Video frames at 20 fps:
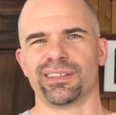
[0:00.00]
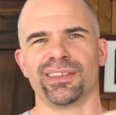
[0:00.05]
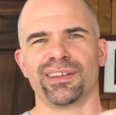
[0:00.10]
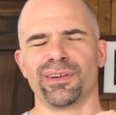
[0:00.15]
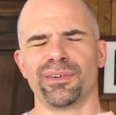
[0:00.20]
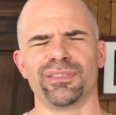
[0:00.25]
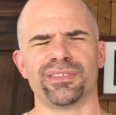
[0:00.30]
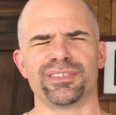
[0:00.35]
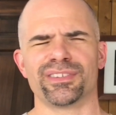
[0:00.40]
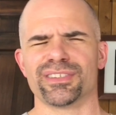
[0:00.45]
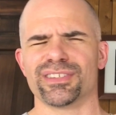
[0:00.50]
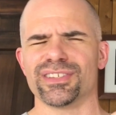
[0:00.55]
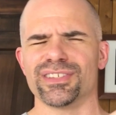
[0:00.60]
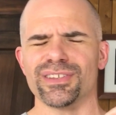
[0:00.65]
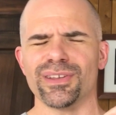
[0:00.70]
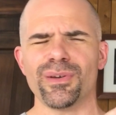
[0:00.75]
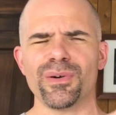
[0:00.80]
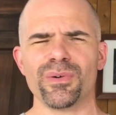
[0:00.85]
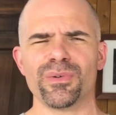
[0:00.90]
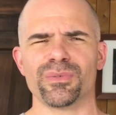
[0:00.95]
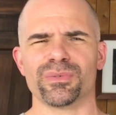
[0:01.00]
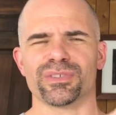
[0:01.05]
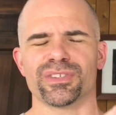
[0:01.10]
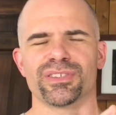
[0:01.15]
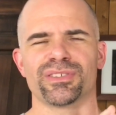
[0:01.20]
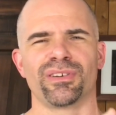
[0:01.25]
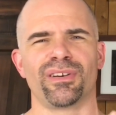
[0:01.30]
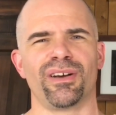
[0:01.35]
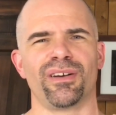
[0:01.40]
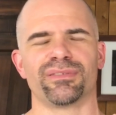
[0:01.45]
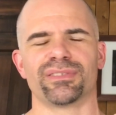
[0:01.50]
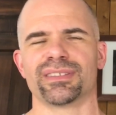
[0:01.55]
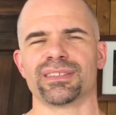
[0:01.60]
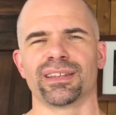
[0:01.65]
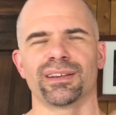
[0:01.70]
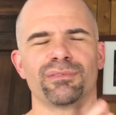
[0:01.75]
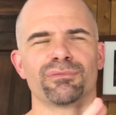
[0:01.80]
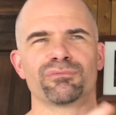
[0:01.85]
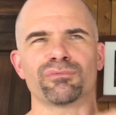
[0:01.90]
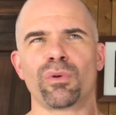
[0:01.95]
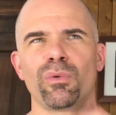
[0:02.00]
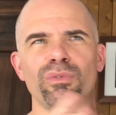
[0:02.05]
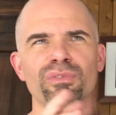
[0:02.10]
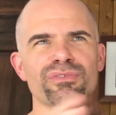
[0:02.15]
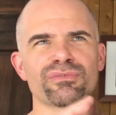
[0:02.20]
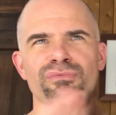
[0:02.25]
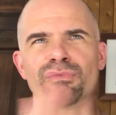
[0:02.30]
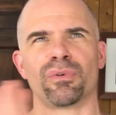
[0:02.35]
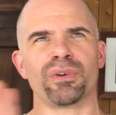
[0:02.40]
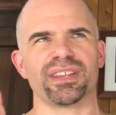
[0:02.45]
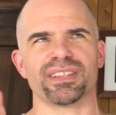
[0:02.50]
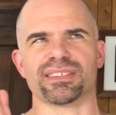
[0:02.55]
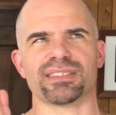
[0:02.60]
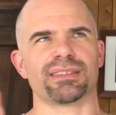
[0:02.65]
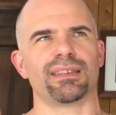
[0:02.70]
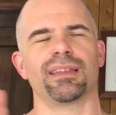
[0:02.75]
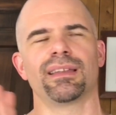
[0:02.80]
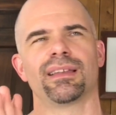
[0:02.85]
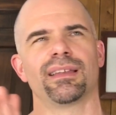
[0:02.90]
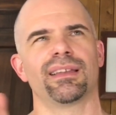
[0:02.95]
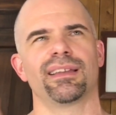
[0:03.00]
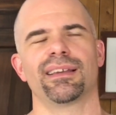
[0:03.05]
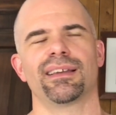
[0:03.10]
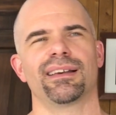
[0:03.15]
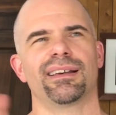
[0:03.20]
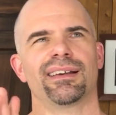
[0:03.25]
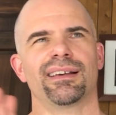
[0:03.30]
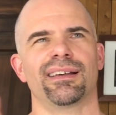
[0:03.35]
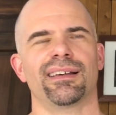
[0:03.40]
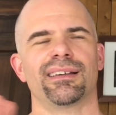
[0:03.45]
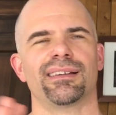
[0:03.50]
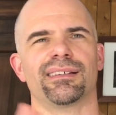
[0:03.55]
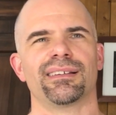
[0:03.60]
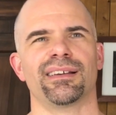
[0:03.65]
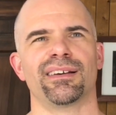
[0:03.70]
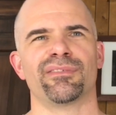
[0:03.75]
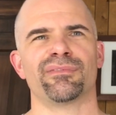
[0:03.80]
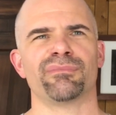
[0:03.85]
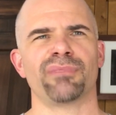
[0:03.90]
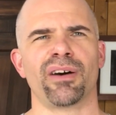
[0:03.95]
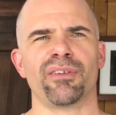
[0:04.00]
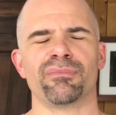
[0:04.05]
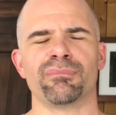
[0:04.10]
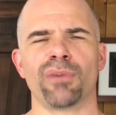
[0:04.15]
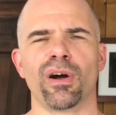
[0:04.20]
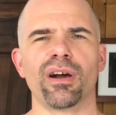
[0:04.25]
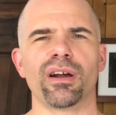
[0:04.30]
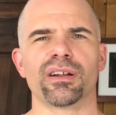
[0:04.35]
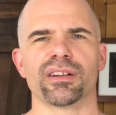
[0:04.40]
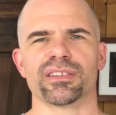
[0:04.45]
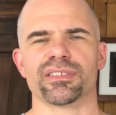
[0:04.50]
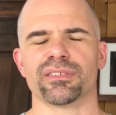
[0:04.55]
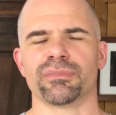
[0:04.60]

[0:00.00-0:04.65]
They're just so soft. It's like a Rolls Royce of markers.